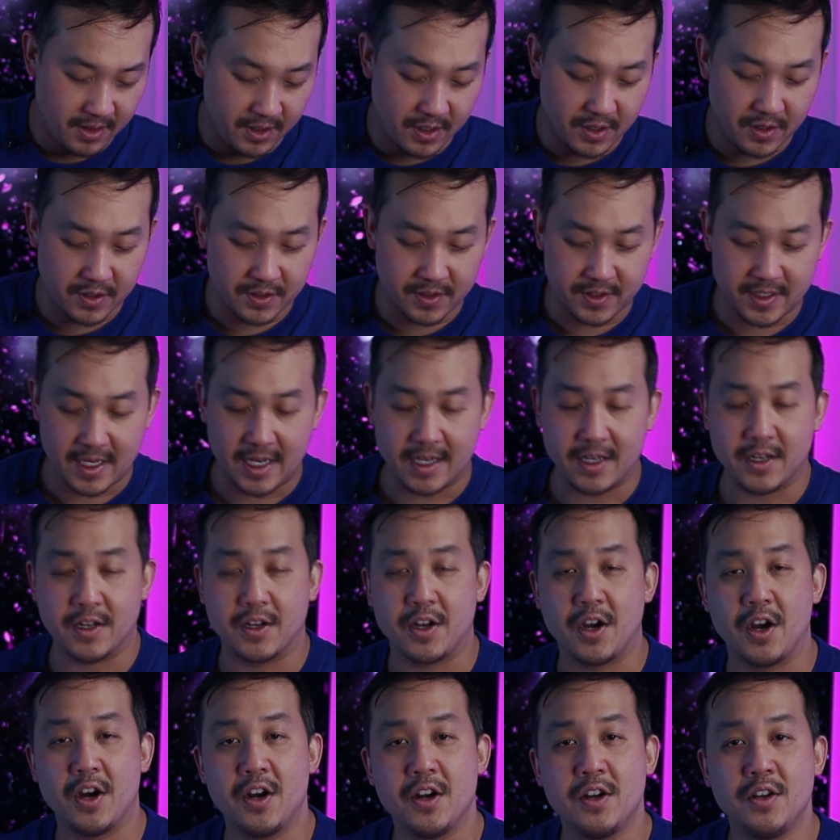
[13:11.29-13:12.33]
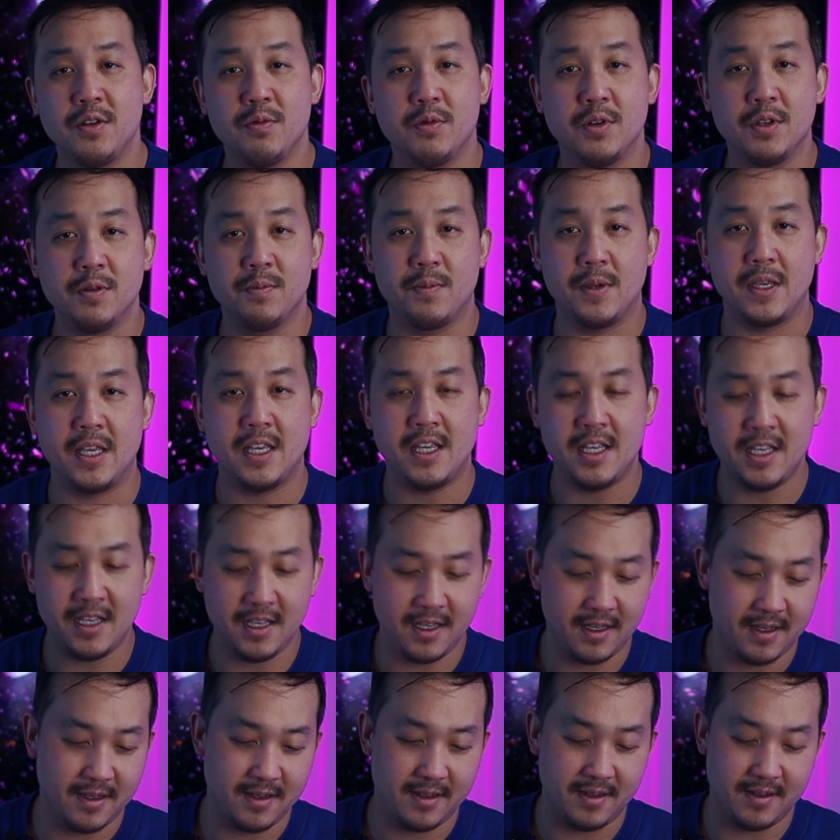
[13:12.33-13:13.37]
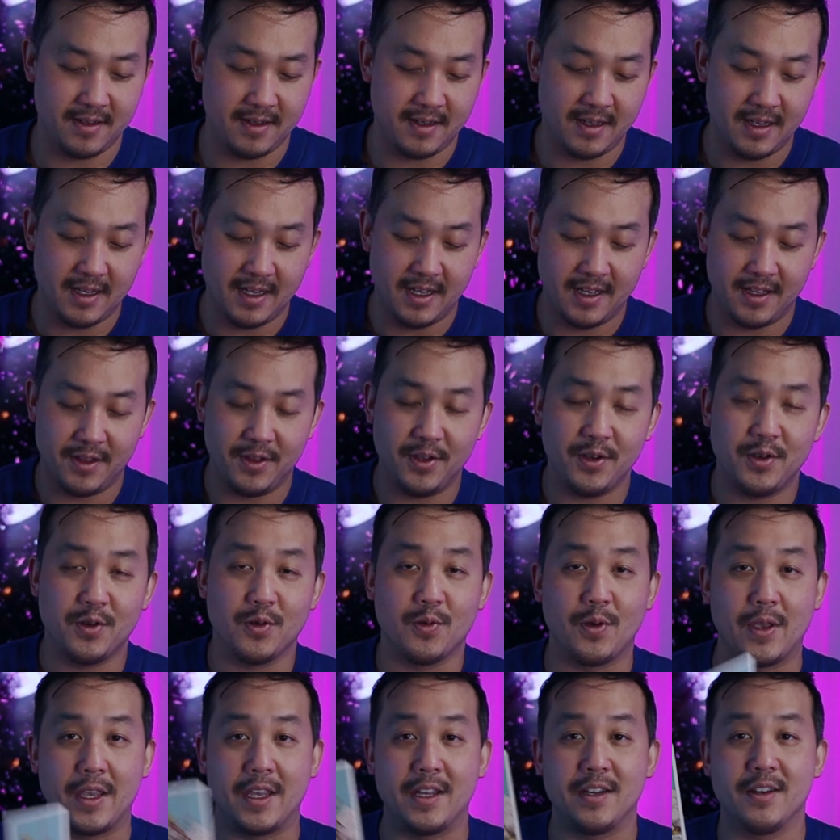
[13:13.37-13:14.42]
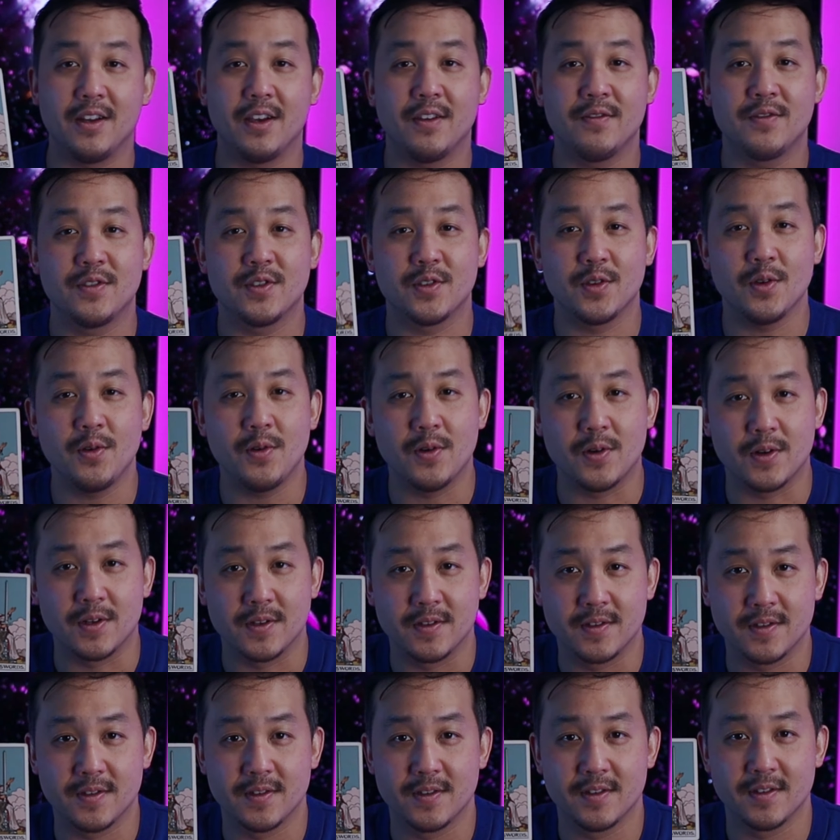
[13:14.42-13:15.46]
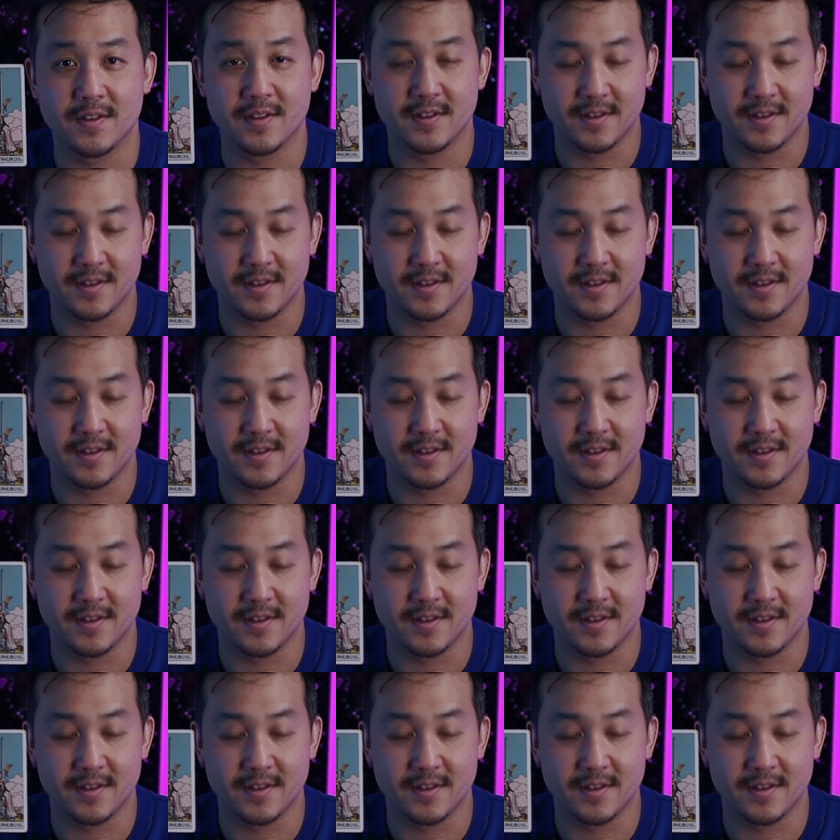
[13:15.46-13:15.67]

Your second card will be the Queen of Swords.